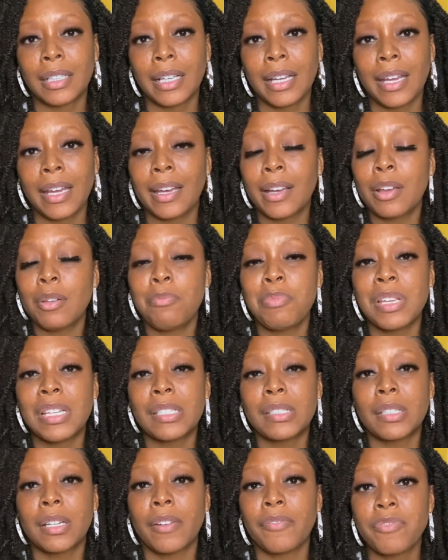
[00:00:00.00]
it could be
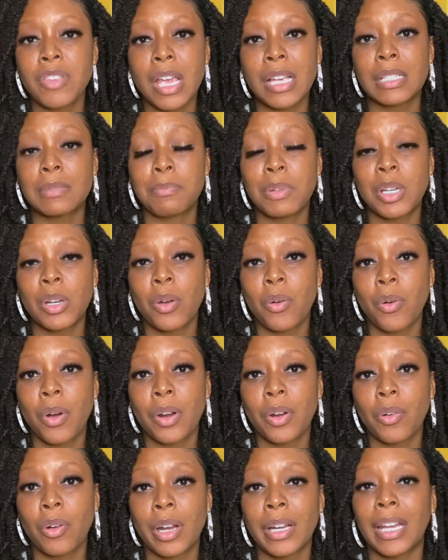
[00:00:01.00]
stuff that's been going
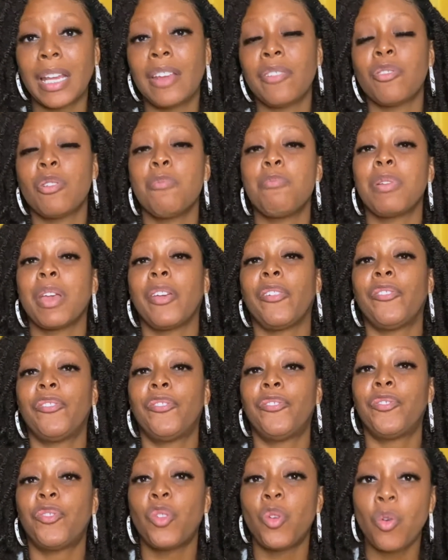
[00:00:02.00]
on even
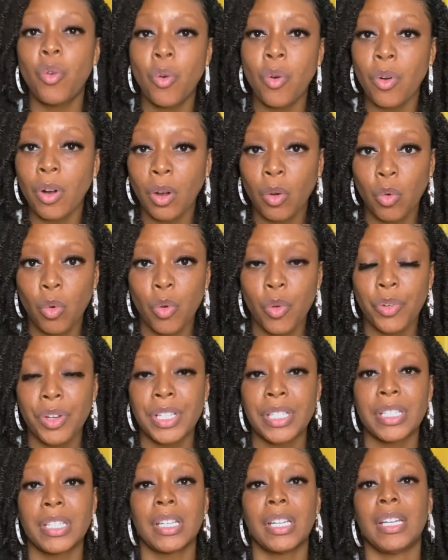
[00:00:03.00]
before
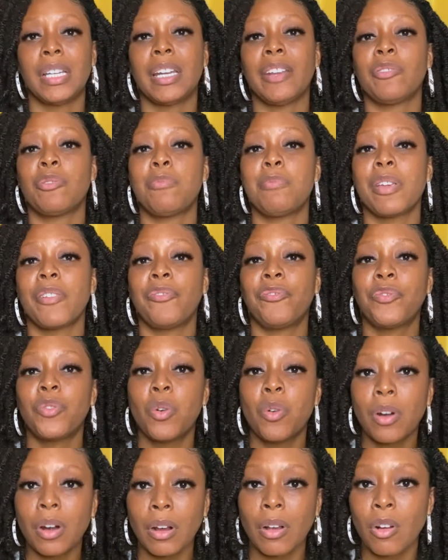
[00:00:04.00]
quarantine, even
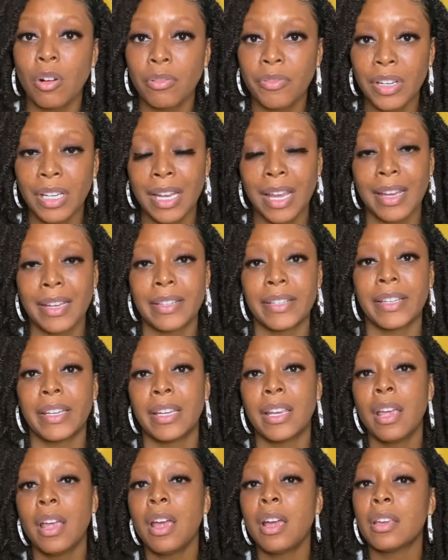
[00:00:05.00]
before COVID-19,